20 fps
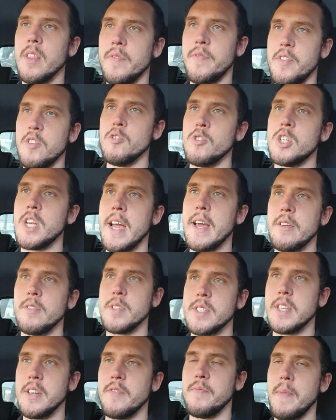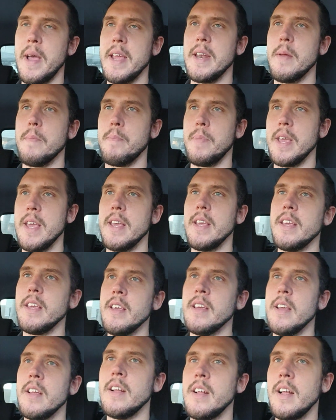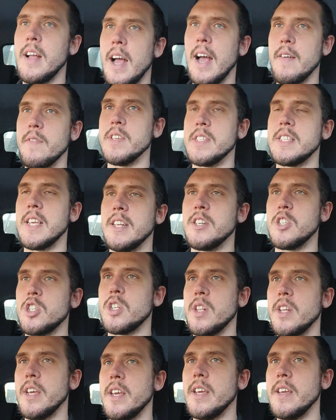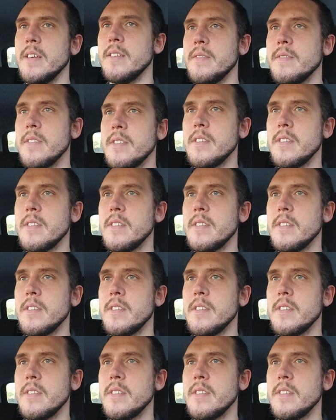The few channels that have made it big have essentially,